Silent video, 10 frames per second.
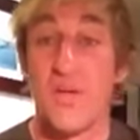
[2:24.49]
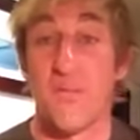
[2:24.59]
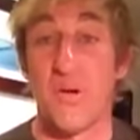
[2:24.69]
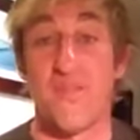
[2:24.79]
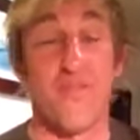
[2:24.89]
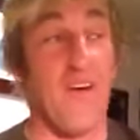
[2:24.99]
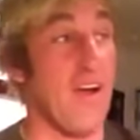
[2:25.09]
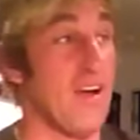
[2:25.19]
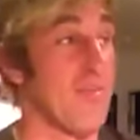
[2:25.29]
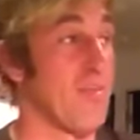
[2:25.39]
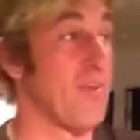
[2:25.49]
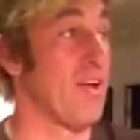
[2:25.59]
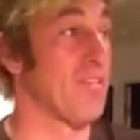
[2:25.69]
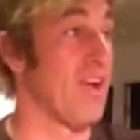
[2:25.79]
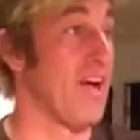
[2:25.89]
Pretty fired up
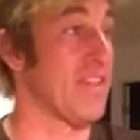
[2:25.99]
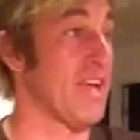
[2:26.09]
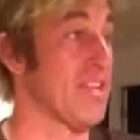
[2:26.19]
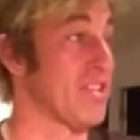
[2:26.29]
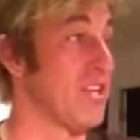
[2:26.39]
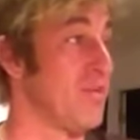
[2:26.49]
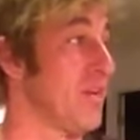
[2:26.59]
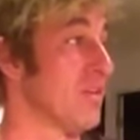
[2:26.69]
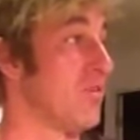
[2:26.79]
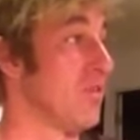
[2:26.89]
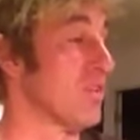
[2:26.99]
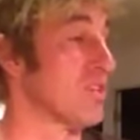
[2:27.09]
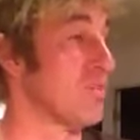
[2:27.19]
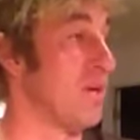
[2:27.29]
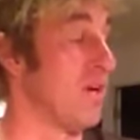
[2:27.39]
about that. That's going to be a cool
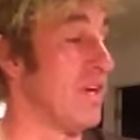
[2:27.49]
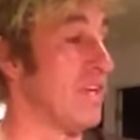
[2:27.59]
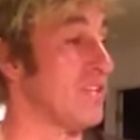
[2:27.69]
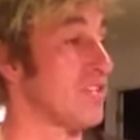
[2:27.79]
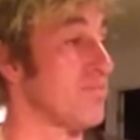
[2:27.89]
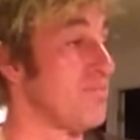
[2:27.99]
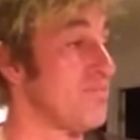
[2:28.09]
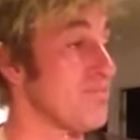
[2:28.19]
experience.